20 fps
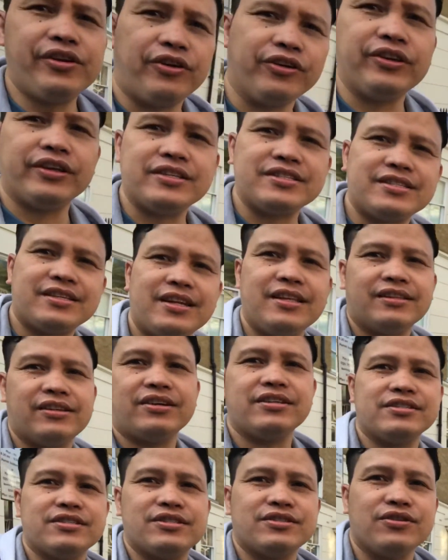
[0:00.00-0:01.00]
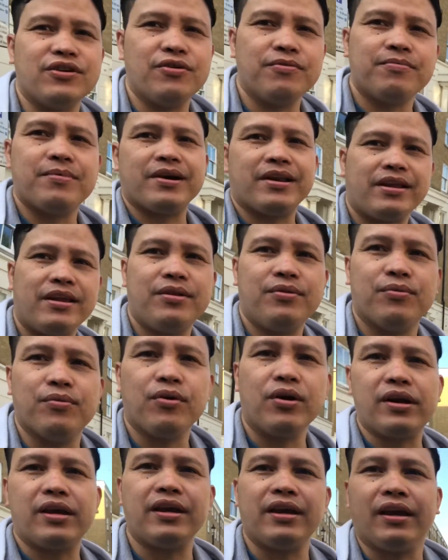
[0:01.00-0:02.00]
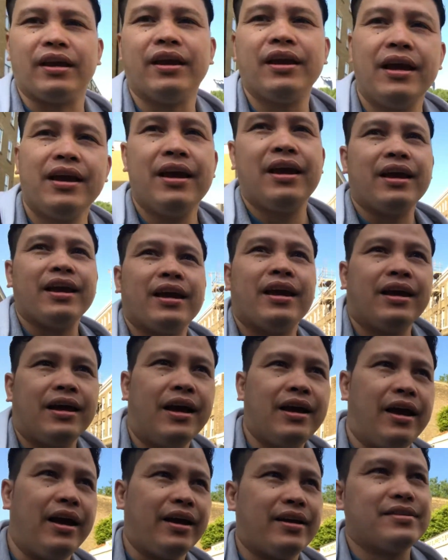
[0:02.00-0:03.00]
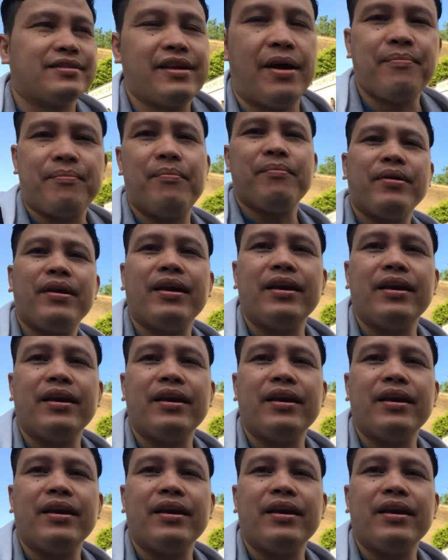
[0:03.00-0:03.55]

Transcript: on the street there is nobody walking except me.